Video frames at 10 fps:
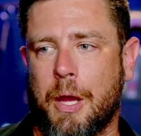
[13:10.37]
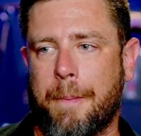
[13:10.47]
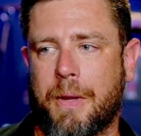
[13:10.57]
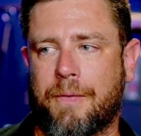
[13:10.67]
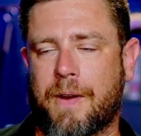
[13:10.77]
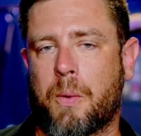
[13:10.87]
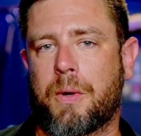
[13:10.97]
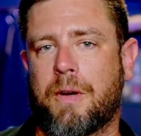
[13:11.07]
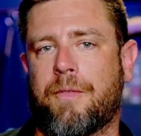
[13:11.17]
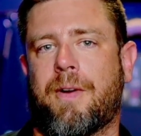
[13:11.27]
But if I
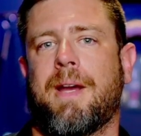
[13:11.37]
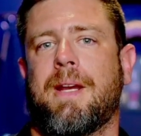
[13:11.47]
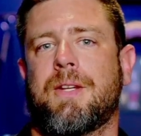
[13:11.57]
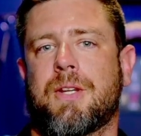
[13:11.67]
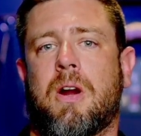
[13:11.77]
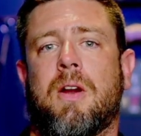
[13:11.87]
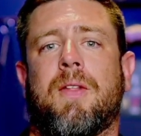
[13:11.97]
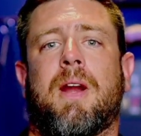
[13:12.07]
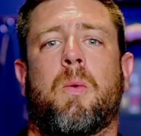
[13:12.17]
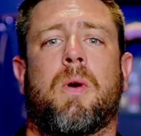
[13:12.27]
wanted to find a cigar
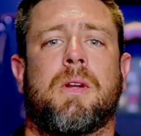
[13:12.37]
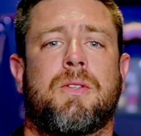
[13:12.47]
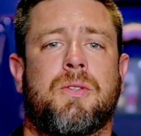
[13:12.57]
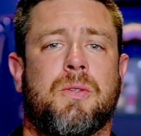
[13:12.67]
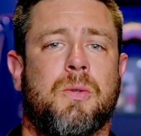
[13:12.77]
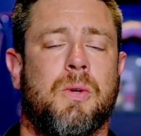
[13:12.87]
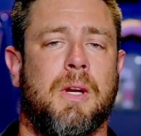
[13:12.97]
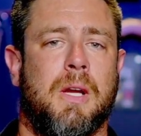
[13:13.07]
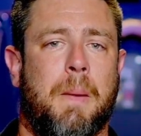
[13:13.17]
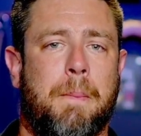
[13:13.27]
that I wanted to
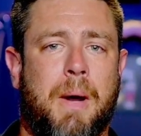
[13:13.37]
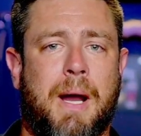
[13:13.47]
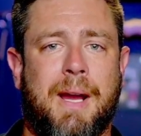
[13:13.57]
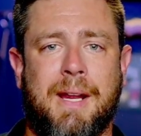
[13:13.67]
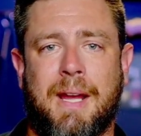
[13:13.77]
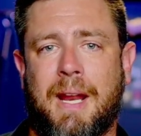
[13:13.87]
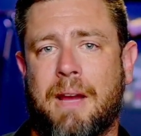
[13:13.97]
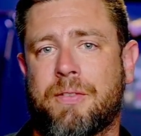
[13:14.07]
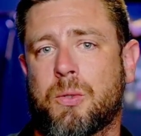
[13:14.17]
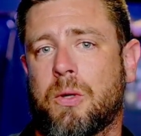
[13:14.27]
buy and
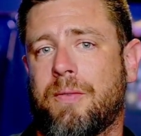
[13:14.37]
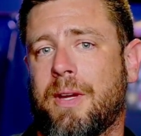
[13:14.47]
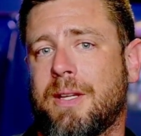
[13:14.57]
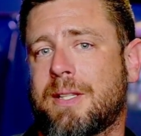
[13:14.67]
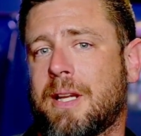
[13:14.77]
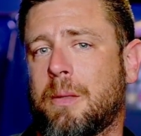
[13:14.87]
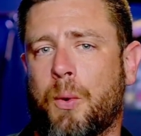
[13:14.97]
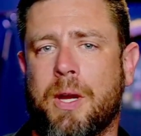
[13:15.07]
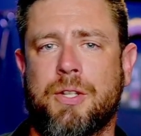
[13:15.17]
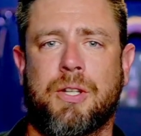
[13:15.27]
have sort of a
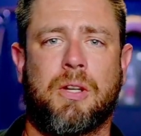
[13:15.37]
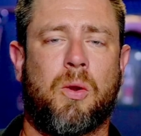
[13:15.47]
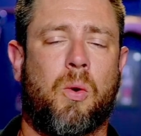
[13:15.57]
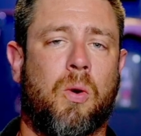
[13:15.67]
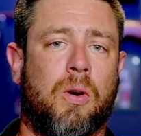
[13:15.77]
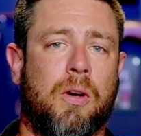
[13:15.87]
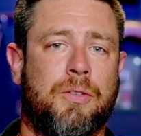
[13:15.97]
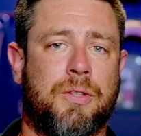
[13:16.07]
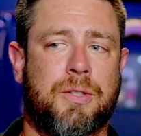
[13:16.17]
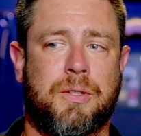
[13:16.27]
celebration or
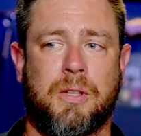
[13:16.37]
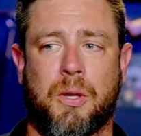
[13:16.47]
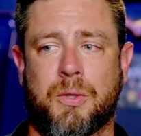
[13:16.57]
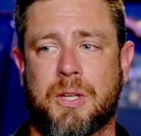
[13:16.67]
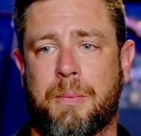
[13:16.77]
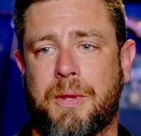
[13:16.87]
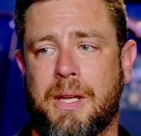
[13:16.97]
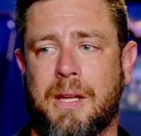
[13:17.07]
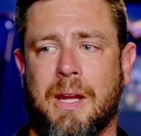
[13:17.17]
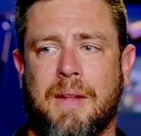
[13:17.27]
just, you know,
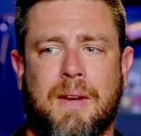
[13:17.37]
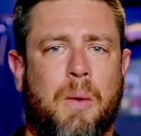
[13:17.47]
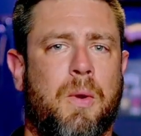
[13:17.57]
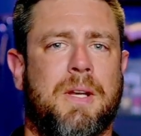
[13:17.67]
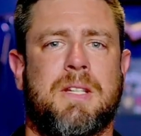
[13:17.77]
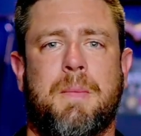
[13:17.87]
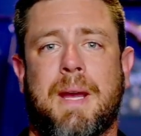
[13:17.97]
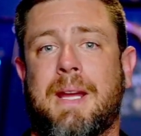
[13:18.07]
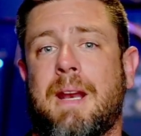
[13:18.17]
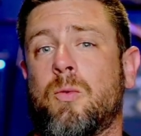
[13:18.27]
something that I wanted to sit
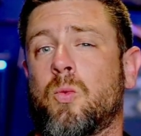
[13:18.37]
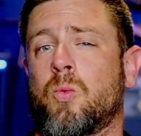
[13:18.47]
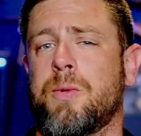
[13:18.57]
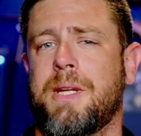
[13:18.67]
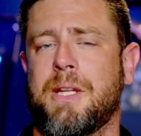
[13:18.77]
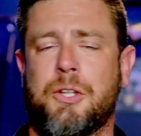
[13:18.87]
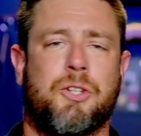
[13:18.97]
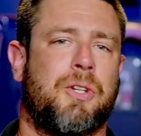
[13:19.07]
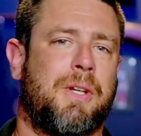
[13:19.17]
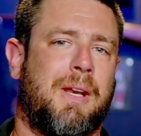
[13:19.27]
back and have a really
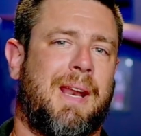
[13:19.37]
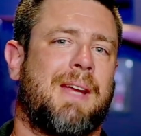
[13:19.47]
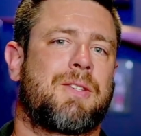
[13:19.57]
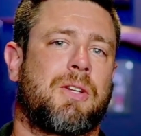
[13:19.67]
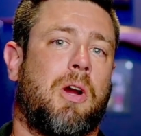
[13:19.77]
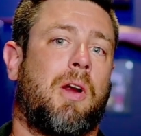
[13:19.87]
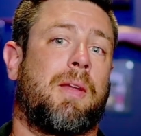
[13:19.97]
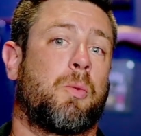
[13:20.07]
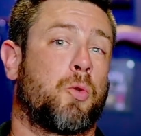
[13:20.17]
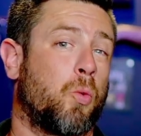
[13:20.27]
good, nice cigar
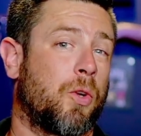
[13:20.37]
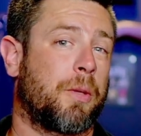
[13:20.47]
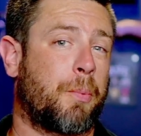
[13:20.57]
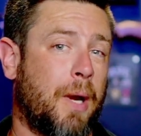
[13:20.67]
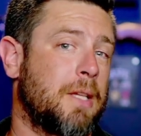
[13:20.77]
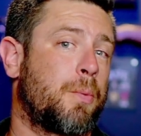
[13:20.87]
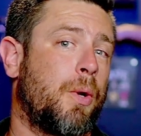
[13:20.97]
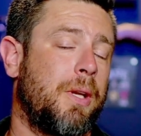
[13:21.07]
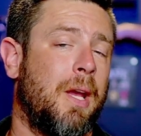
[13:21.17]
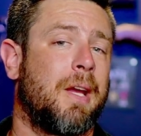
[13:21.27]
that was worth the price
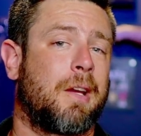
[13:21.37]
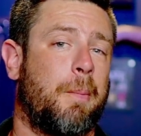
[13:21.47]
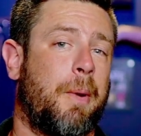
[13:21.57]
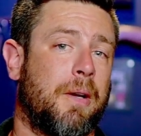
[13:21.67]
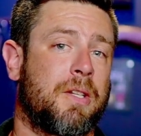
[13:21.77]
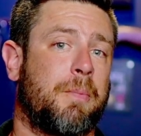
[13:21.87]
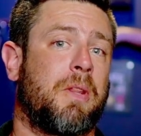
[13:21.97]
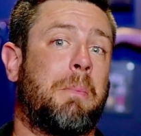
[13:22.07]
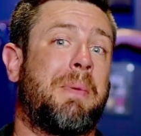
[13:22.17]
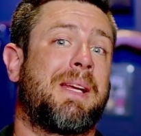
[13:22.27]
point compared to some of
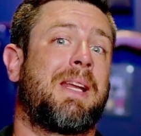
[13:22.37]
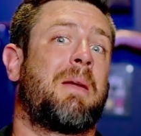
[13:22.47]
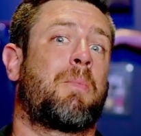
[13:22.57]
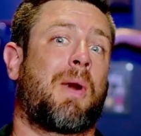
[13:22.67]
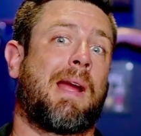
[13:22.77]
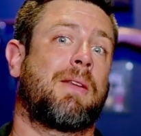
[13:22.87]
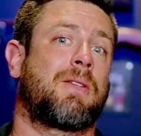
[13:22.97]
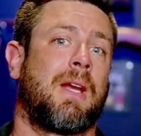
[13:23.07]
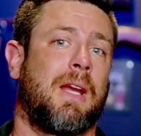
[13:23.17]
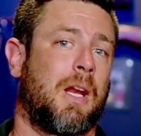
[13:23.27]
the big name
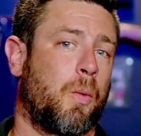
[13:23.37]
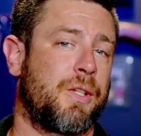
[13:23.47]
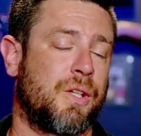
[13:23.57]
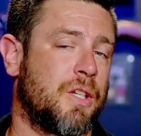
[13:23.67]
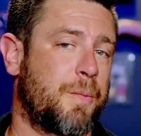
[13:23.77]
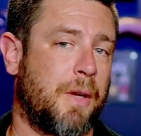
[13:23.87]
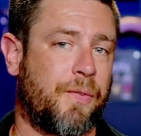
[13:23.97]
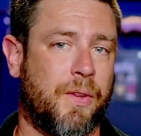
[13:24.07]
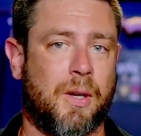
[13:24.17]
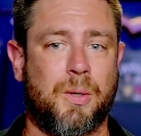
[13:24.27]
brands and what you can spend
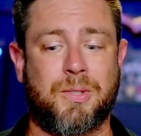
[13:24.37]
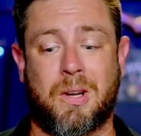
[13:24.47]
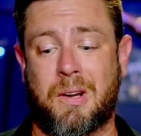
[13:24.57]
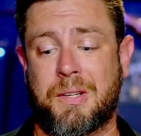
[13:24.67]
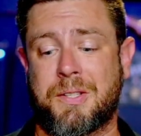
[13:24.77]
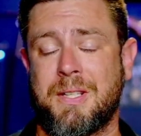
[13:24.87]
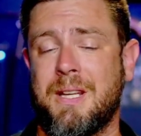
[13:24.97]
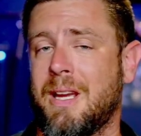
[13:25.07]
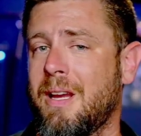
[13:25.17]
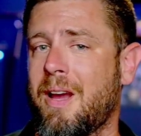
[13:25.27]
for those, honestly,
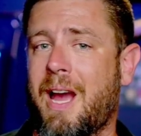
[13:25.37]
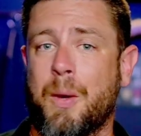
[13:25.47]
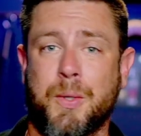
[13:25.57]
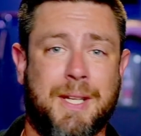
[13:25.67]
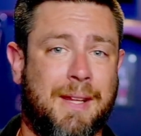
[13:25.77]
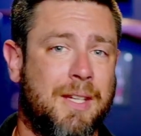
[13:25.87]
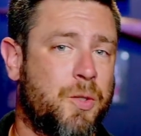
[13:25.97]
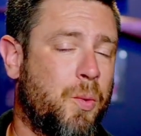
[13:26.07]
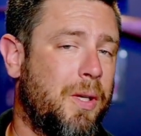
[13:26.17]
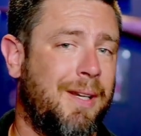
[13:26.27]
I would take
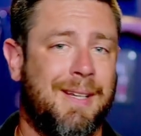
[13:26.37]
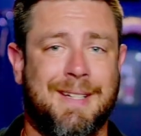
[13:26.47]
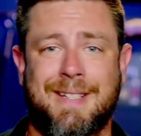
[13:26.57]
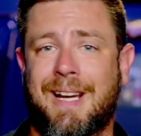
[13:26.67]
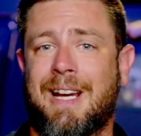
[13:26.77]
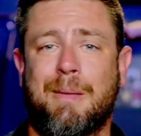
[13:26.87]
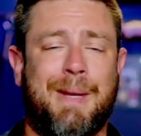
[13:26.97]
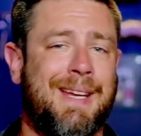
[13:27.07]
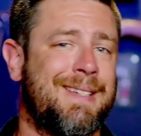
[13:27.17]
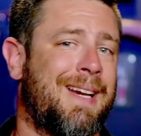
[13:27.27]
this one time
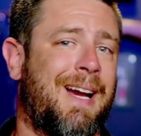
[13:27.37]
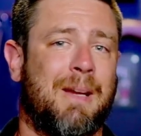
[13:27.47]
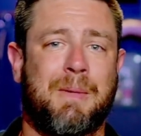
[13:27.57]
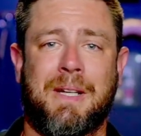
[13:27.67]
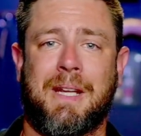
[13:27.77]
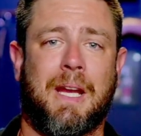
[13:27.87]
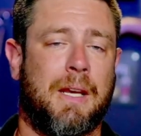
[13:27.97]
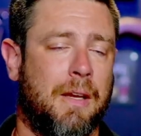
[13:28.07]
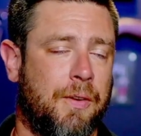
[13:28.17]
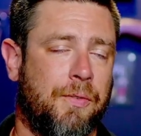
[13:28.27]
and time
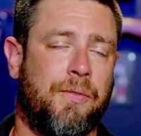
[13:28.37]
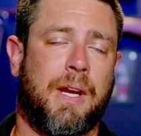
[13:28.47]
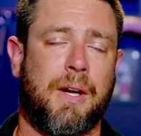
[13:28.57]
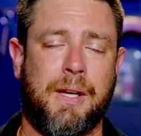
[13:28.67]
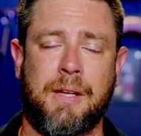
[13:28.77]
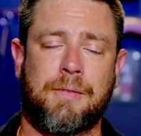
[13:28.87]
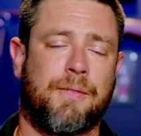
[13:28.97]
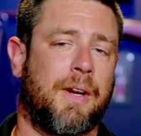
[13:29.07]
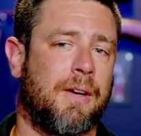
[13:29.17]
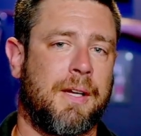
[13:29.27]
again. Very,
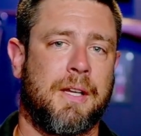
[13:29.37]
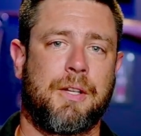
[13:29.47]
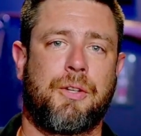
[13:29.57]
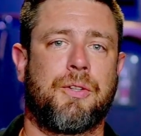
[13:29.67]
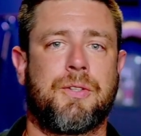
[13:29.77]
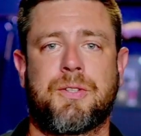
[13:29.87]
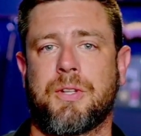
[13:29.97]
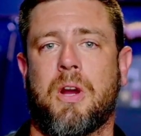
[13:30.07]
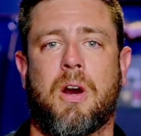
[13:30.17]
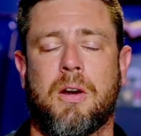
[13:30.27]
very good
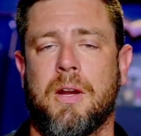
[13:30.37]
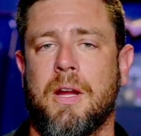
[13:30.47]
cigar.